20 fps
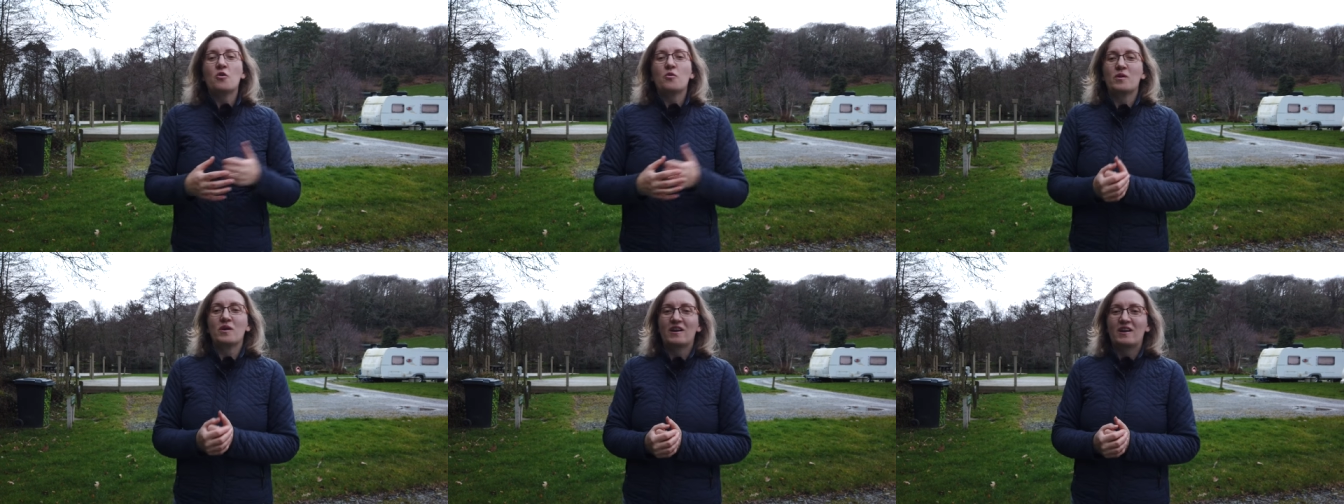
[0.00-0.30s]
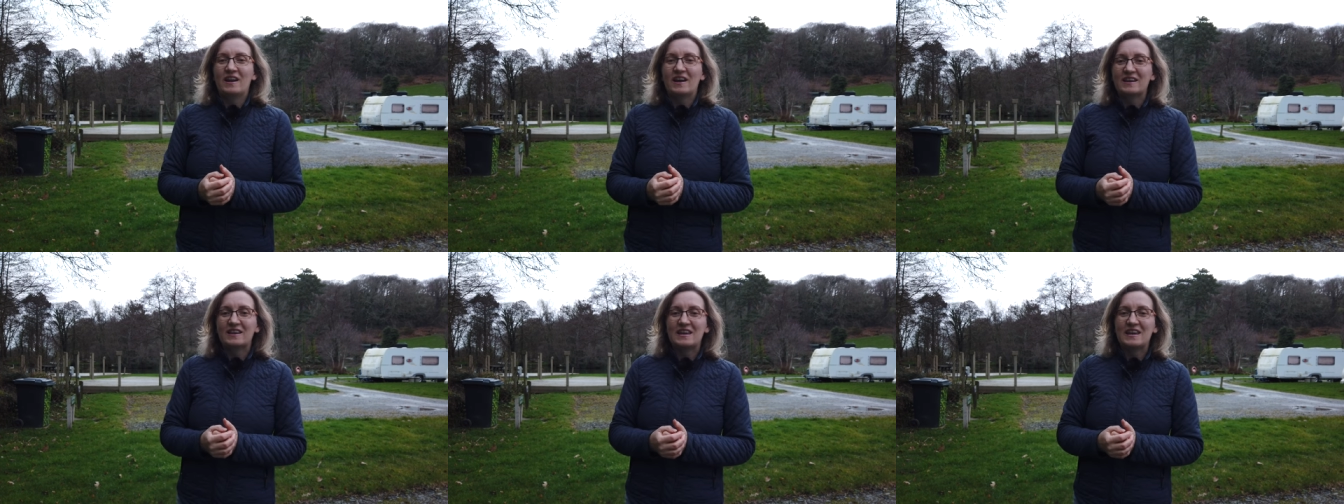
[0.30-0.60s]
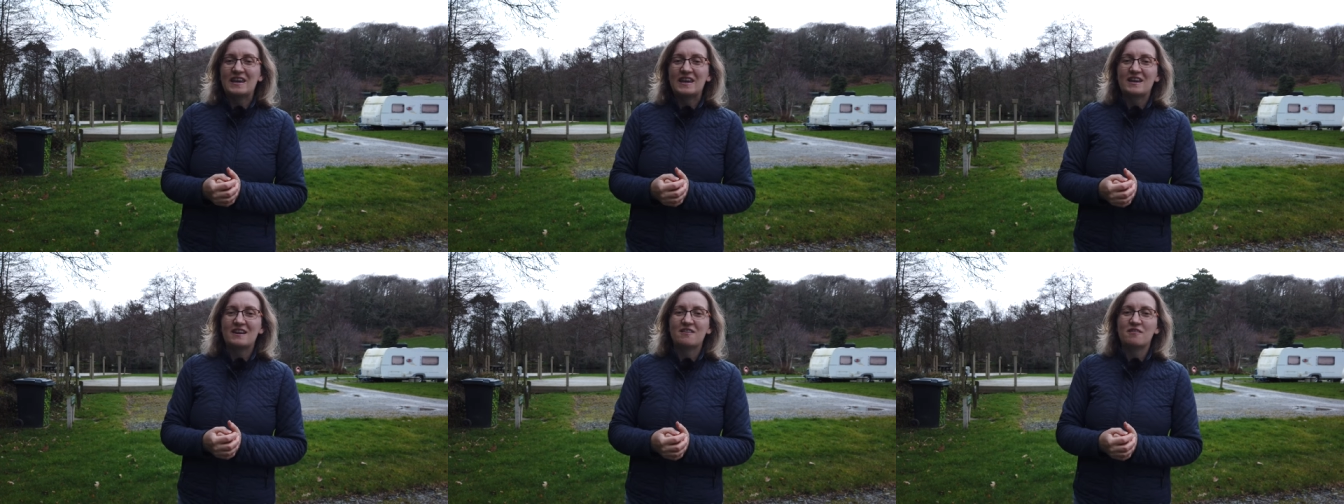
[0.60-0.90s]
We are
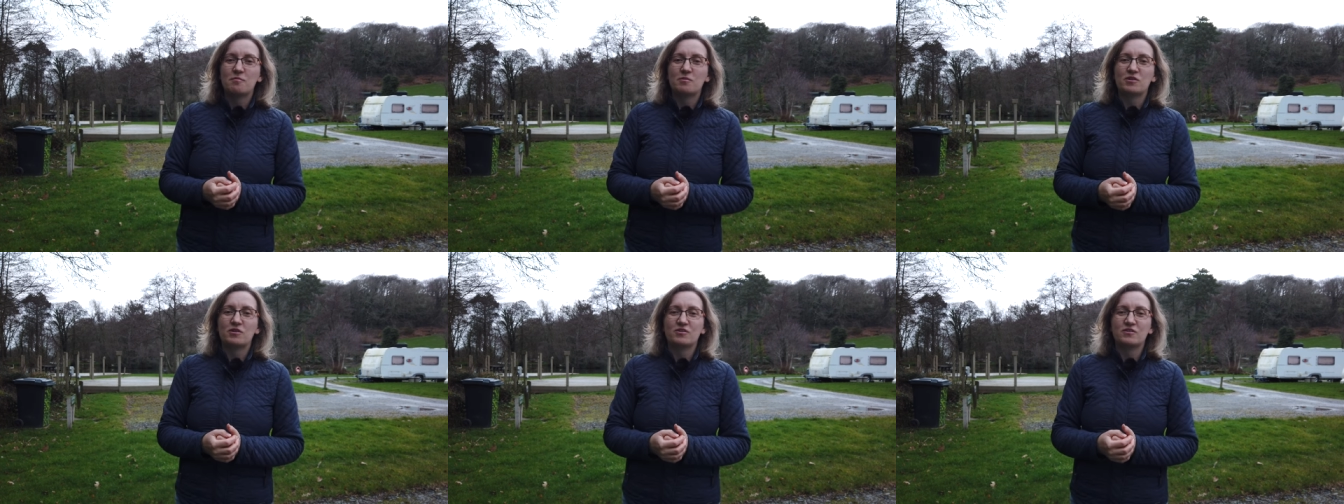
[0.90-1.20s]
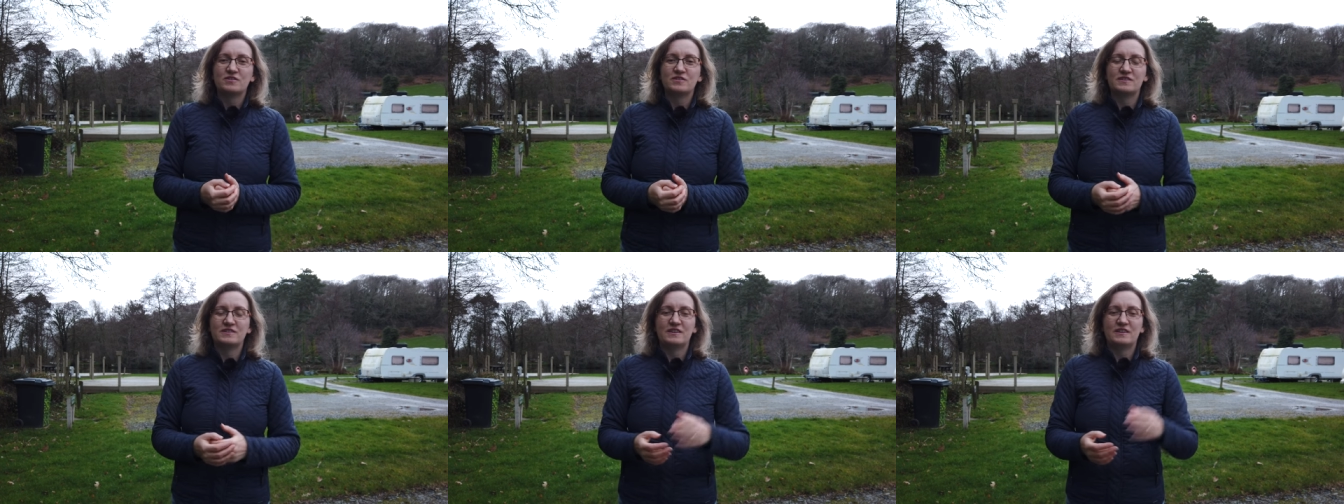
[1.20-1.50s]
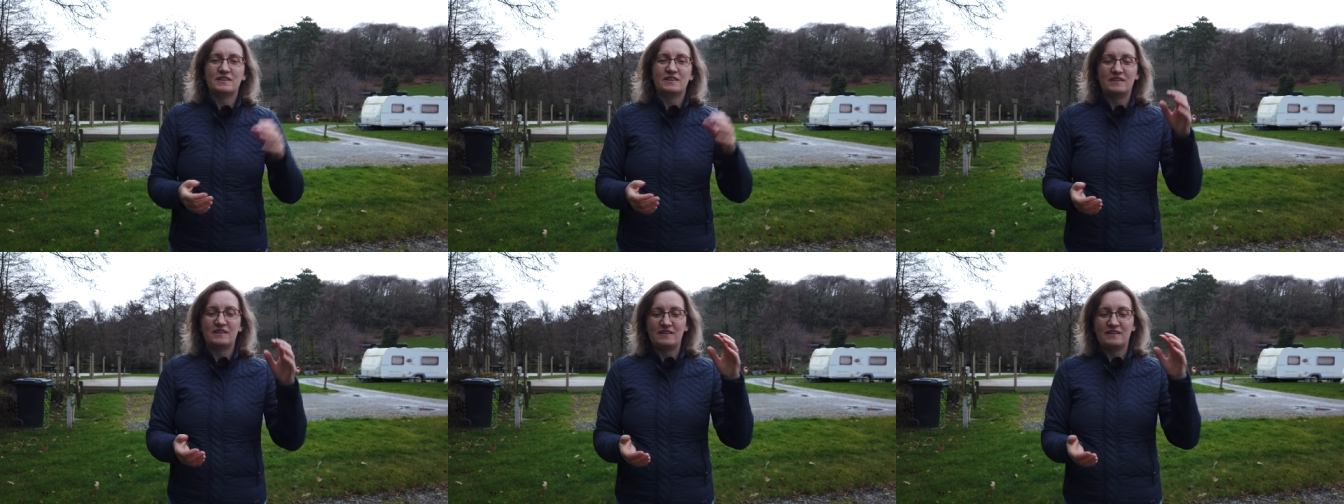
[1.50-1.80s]
lucky here because
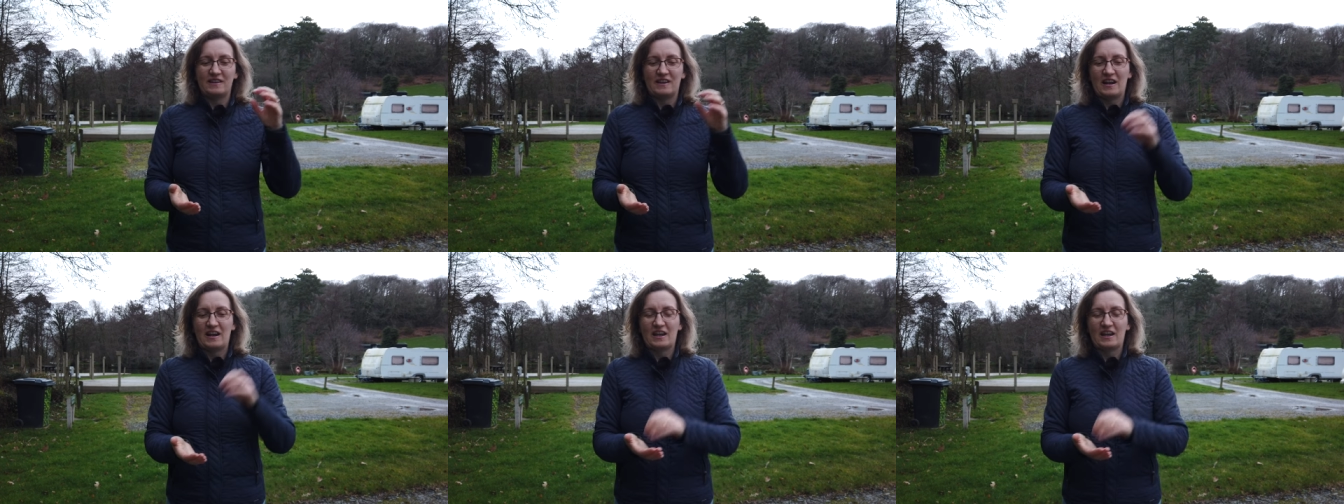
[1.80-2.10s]
uh, the